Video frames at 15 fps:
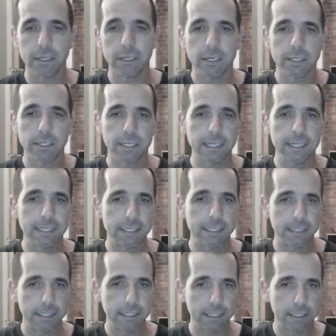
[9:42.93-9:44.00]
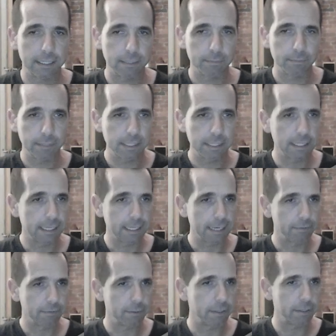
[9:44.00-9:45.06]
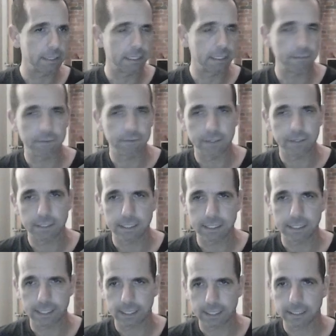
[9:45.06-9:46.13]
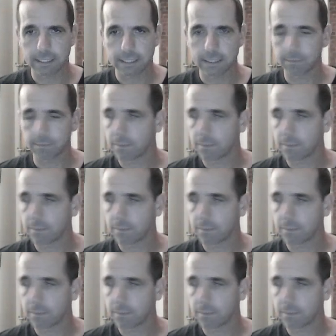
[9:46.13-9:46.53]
So this is a game from 1936.